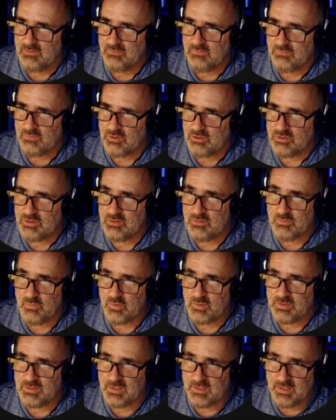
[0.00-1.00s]
version of the
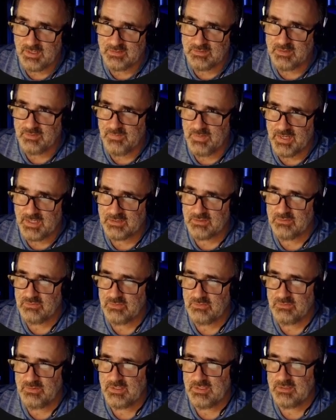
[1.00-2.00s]
board that has the max
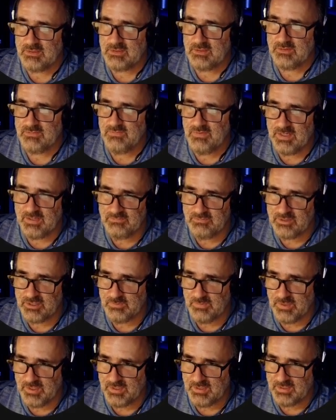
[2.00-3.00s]
31865 chip
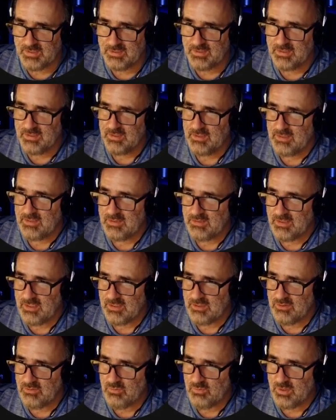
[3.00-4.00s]
on it, then
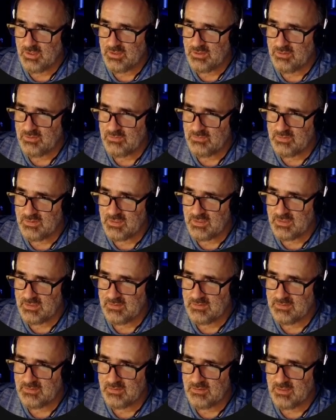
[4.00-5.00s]
you want to use
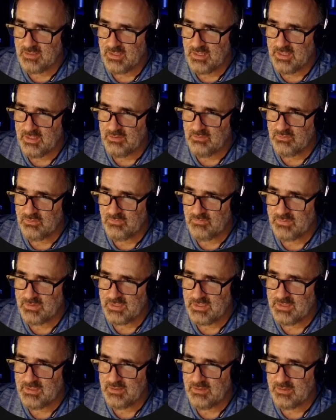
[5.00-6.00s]
this header over
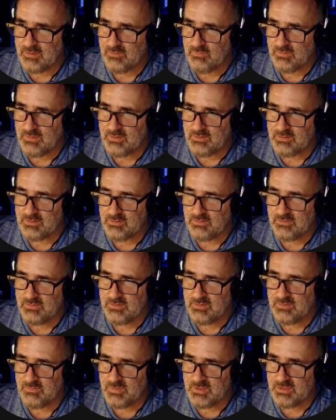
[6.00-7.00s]
here, whether you're using
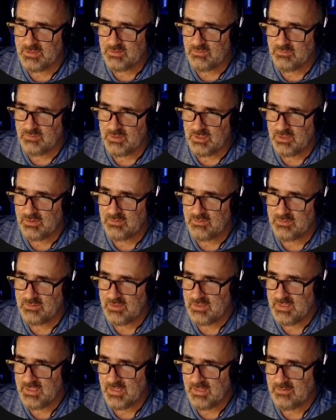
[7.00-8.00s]
the PT100 or
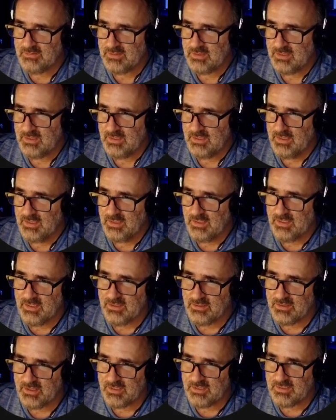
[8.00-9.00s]
1000. And
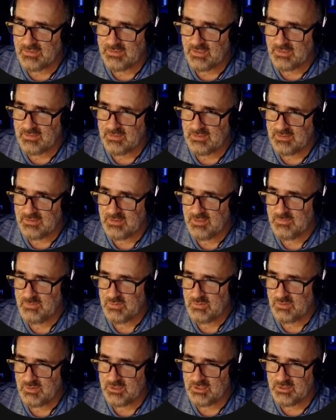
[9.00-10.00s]
you're going to set these dip
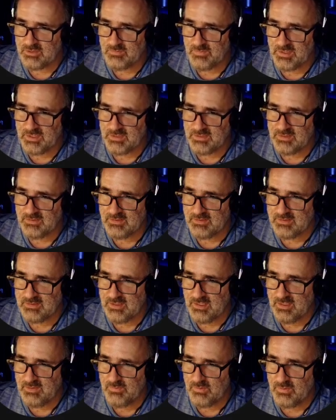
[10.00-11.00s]
switches based on this
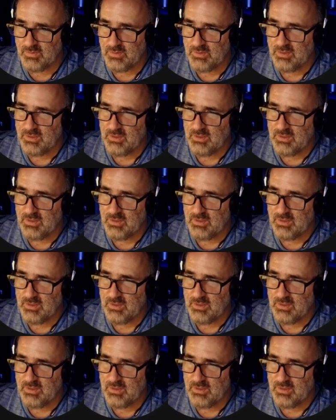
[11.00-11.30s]
table,